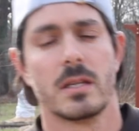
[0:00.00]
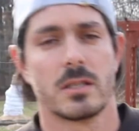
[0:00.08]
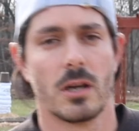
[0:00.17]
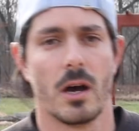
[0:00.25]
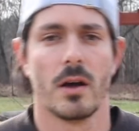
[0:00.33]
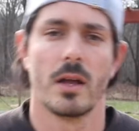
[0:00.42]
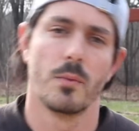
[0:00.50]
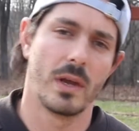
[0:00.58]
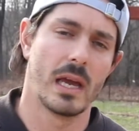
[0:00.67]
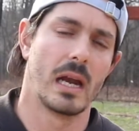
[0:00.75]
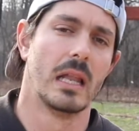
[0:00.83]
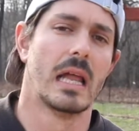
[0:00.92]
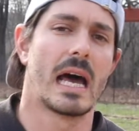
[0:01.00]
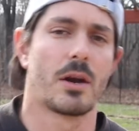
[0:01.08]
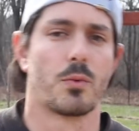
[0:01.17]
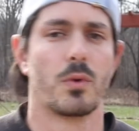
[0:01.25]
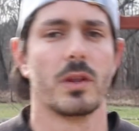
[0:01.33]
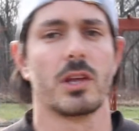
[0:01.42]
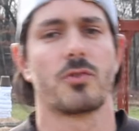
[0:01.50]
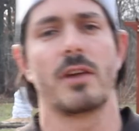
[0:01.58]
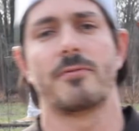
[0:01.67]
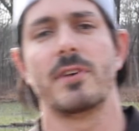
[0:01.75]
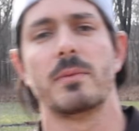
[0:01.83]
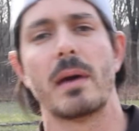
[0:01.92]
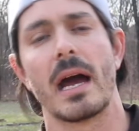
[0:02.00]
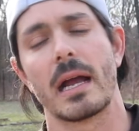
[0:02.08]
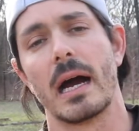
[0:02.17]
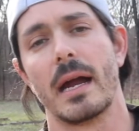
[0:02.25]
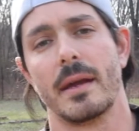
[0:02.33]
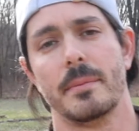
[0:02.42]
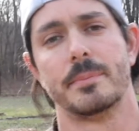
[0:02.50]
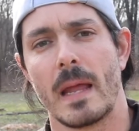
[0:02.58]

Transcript: So we get a lot of really great feedback on it.